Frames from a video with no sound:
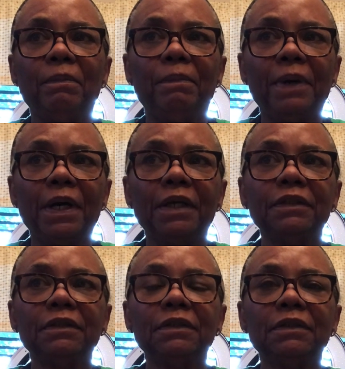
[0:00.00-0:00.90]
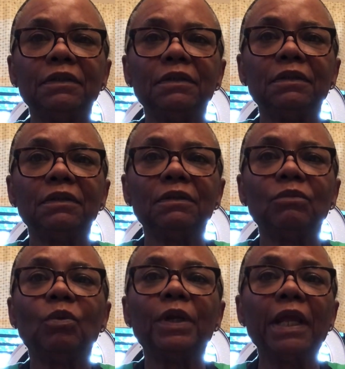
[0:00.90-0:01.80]
But
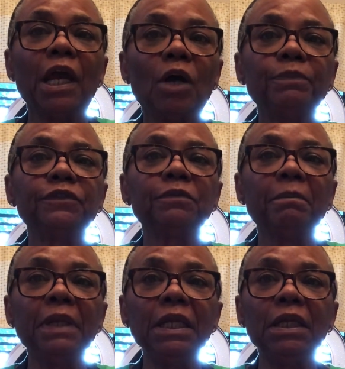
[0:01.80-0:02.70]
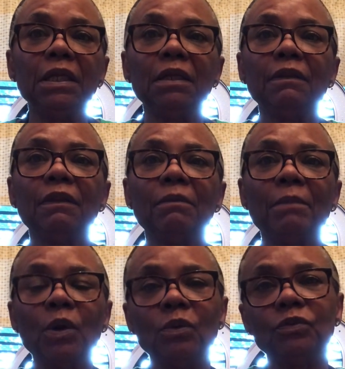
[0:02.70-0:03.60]
what helps me the
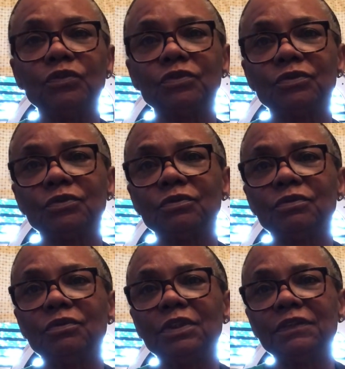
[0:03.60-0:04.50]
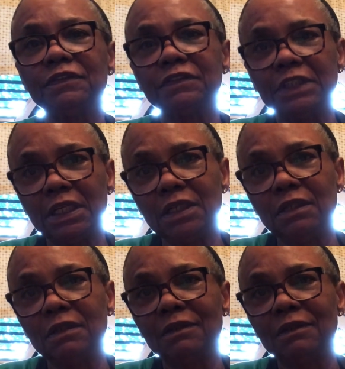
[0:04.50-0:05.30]
most is sitting